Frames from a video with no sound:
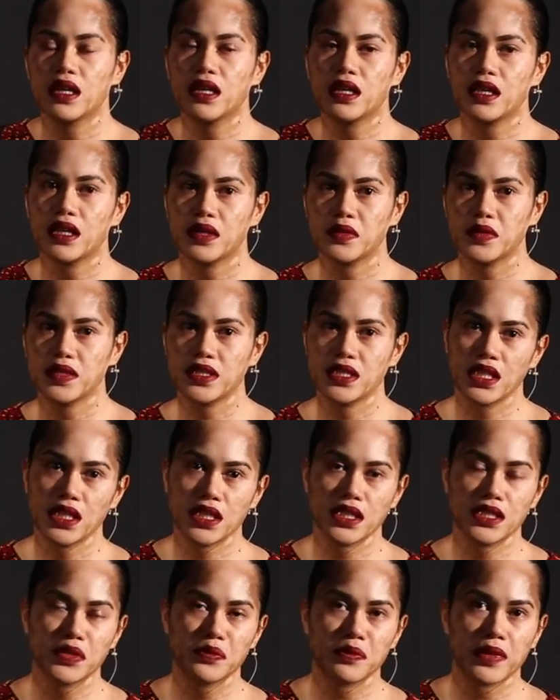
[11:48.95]
And I was
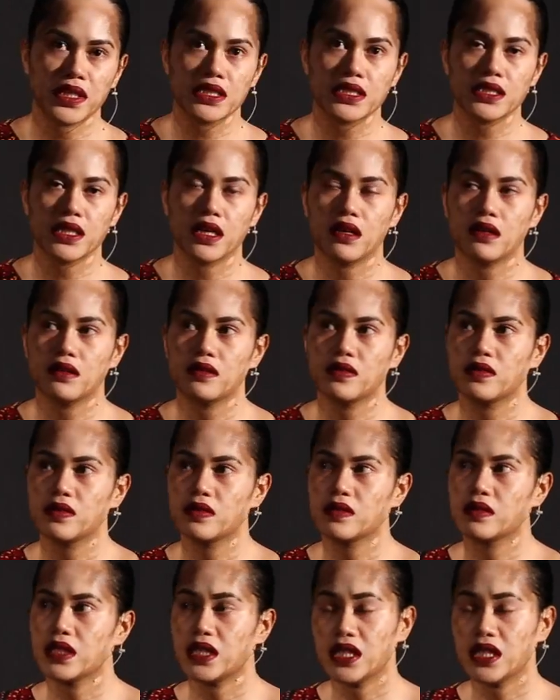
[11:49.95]
thinking to myself,